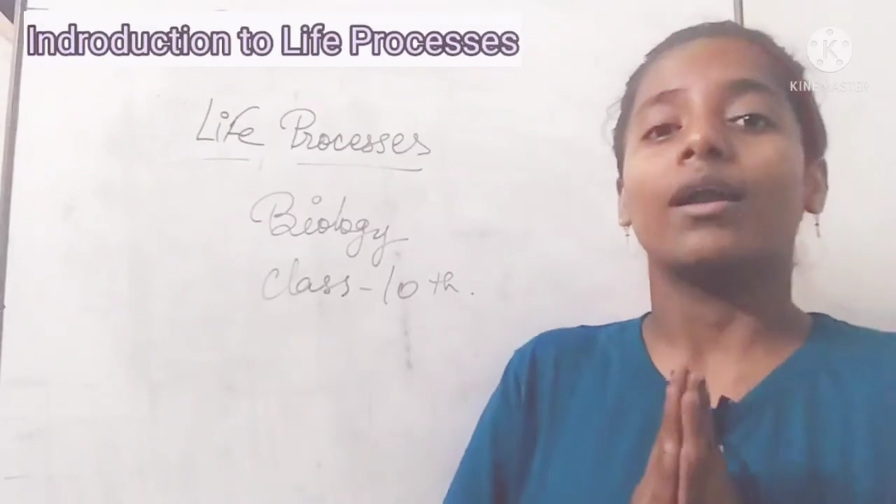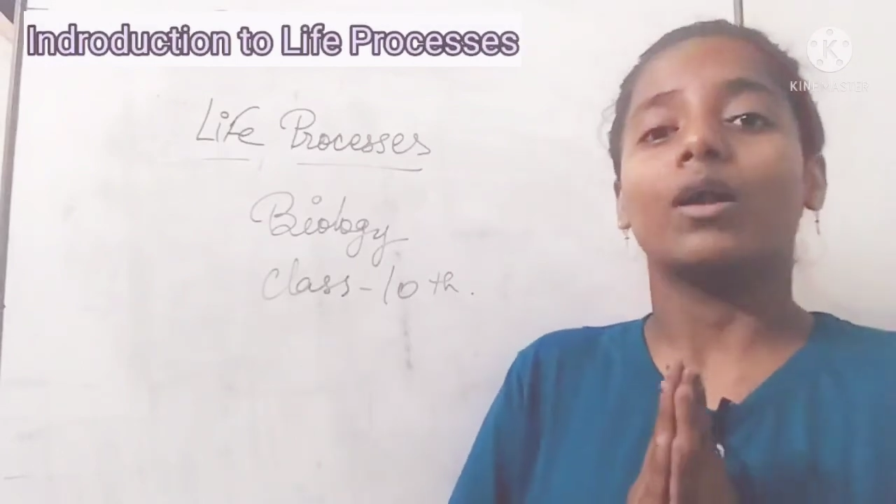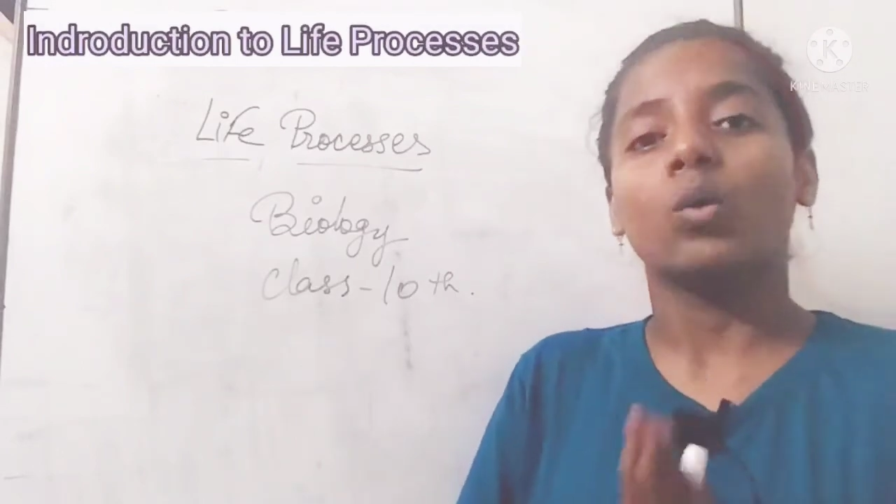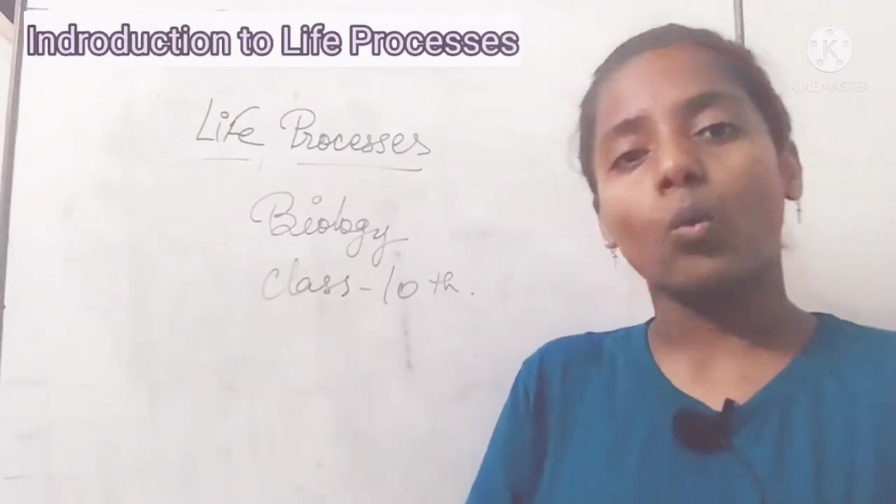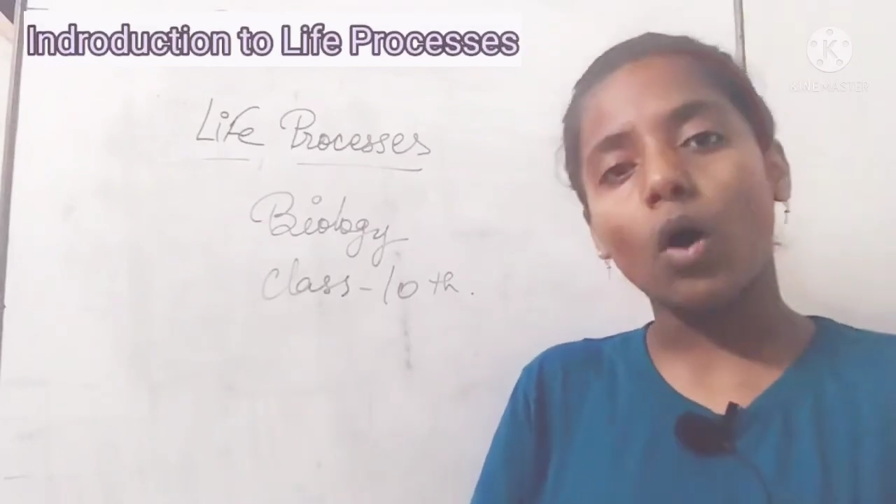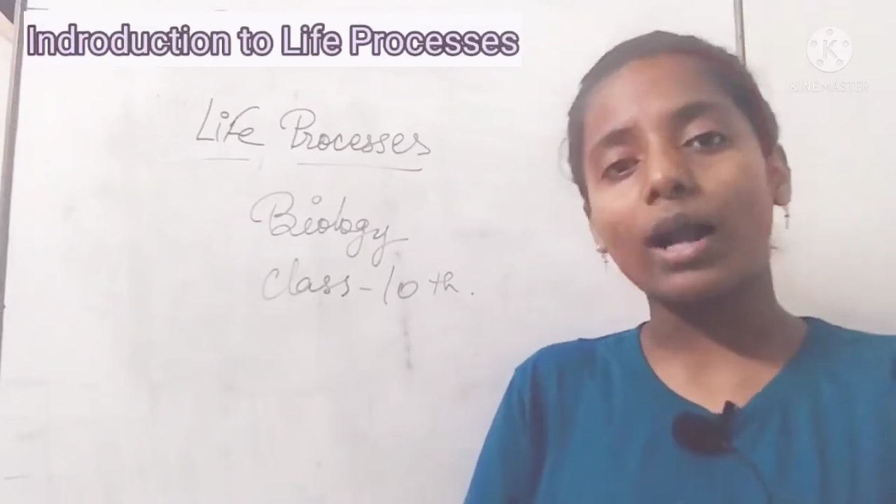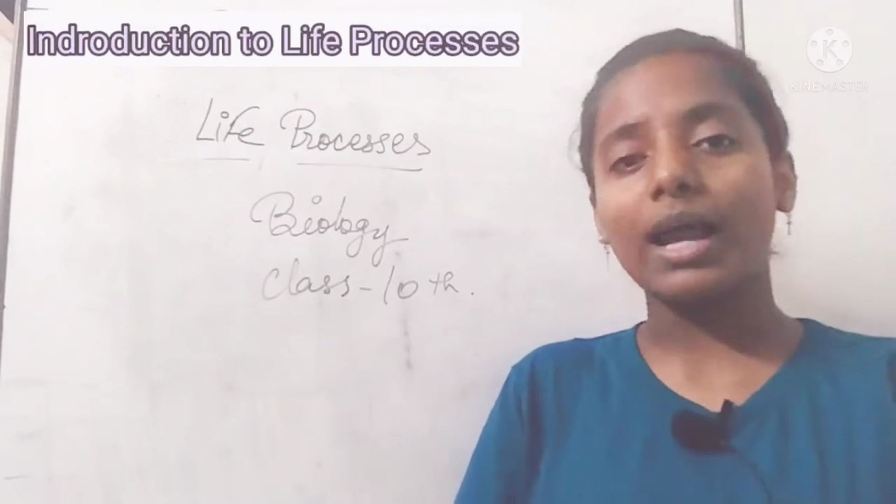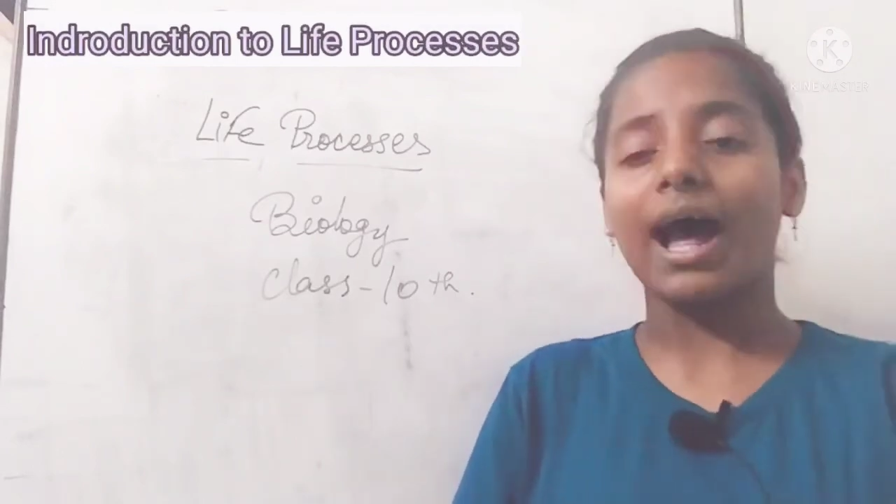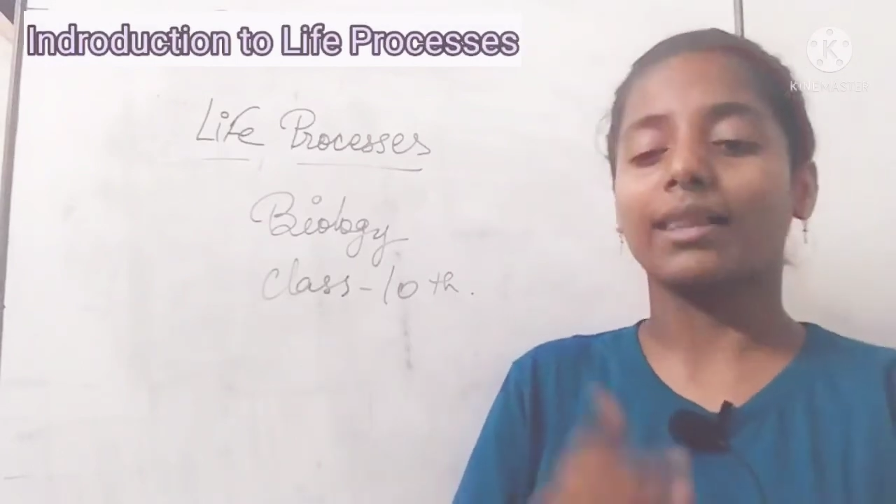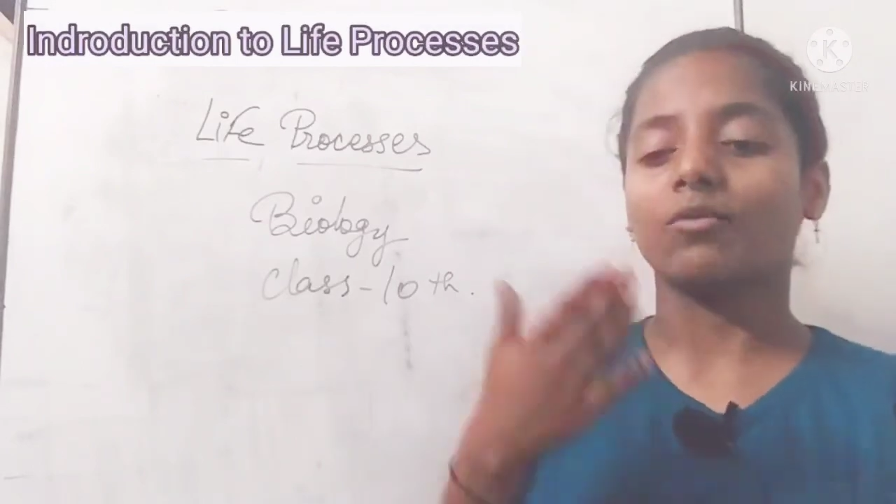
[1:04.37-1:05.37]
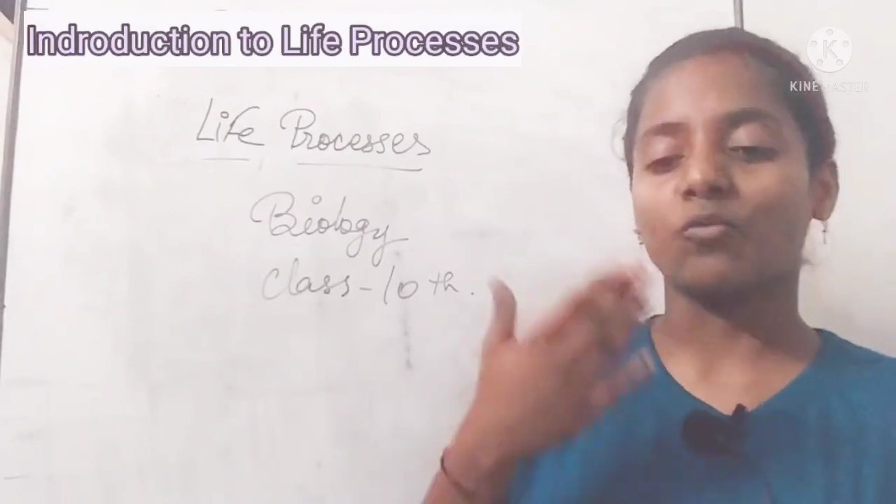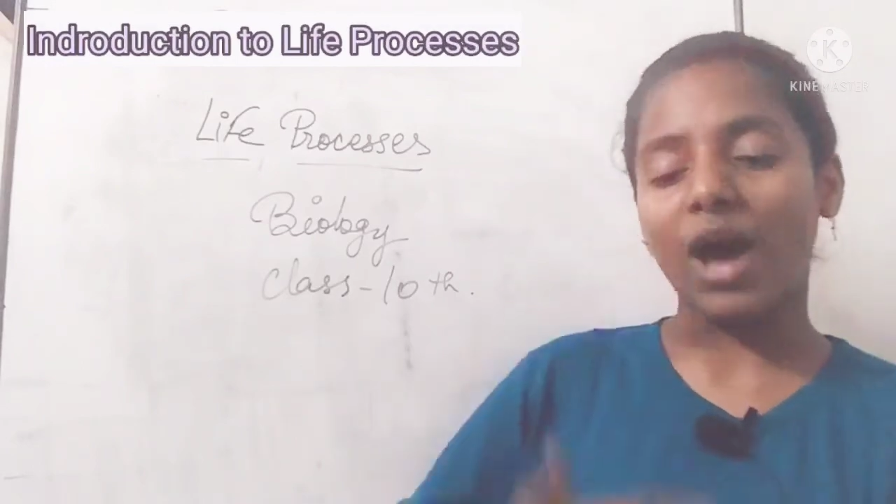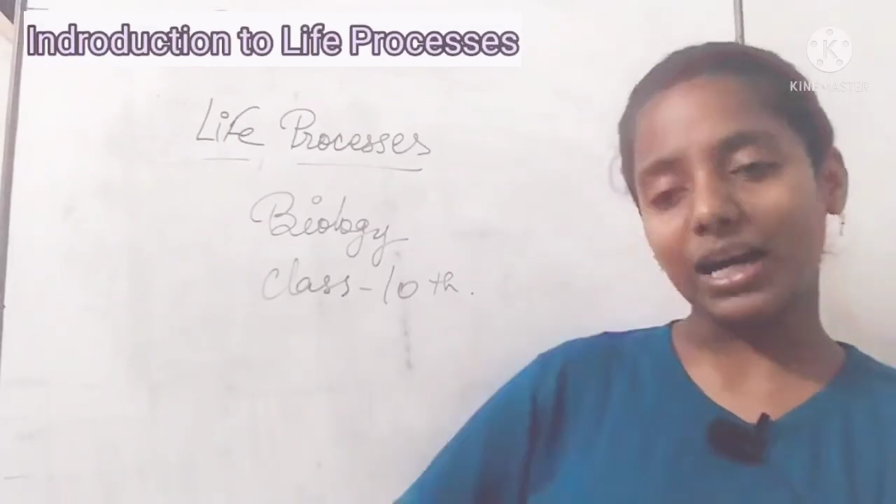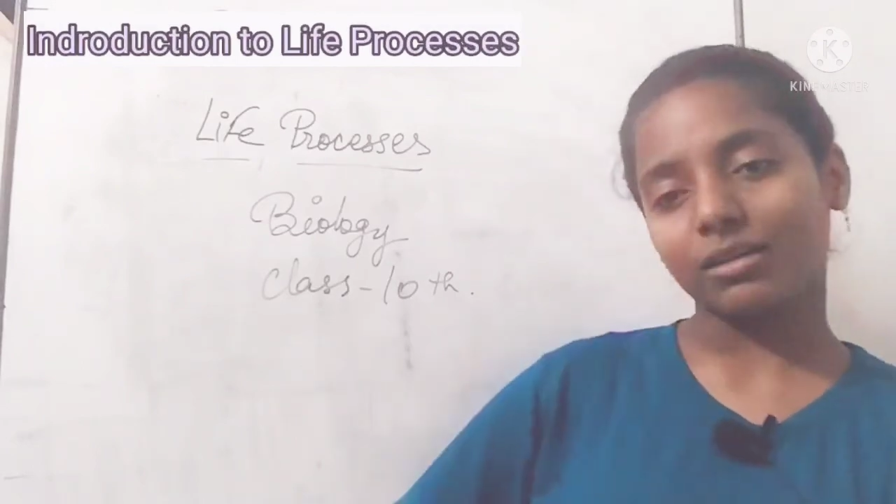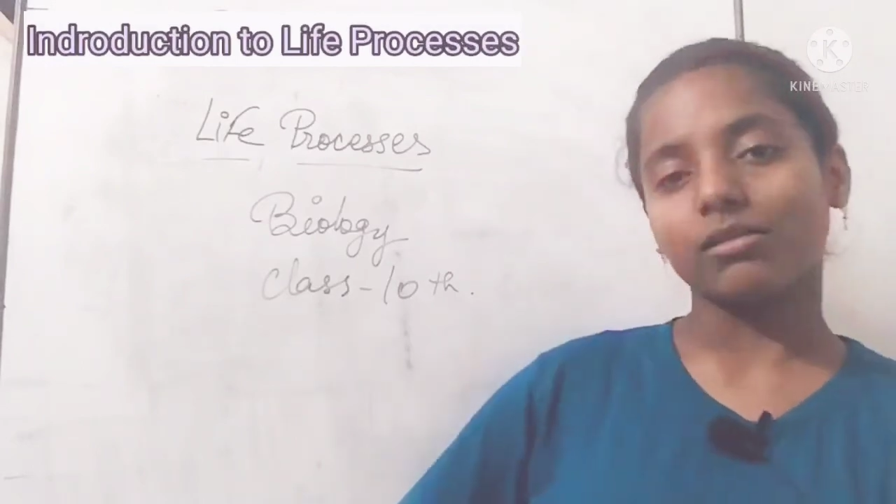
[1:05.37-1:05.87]
that what are the
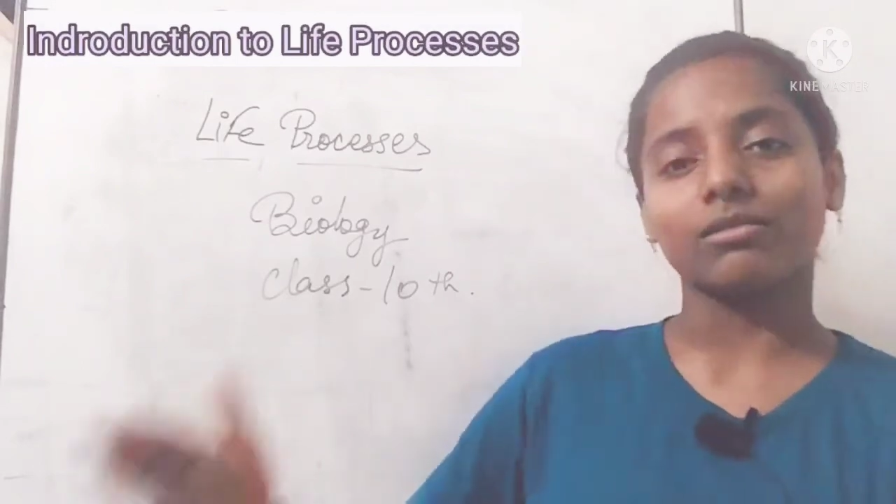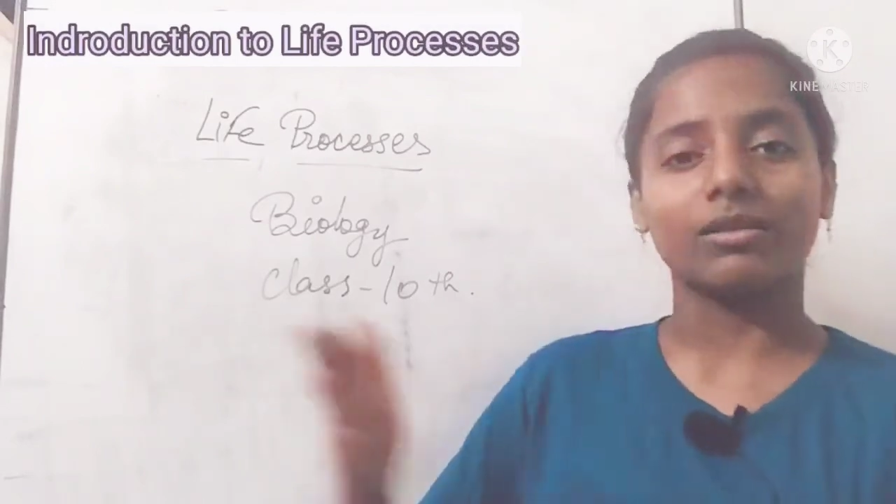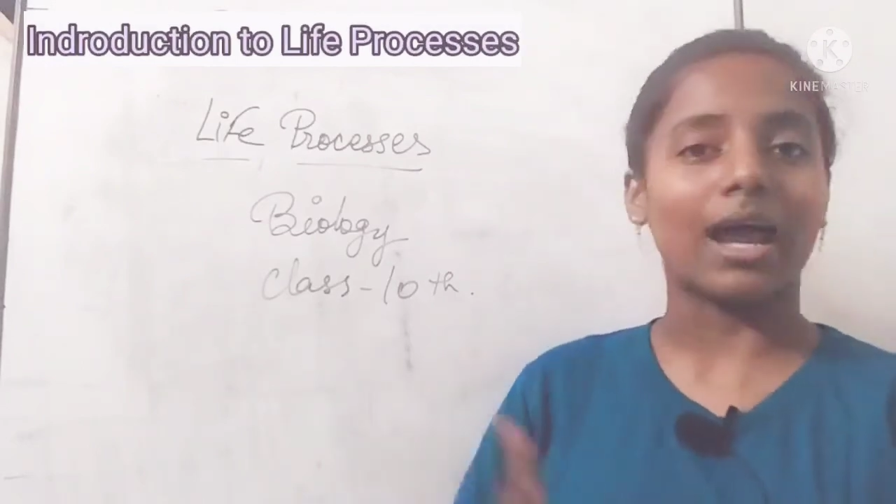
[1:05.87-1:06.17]
factors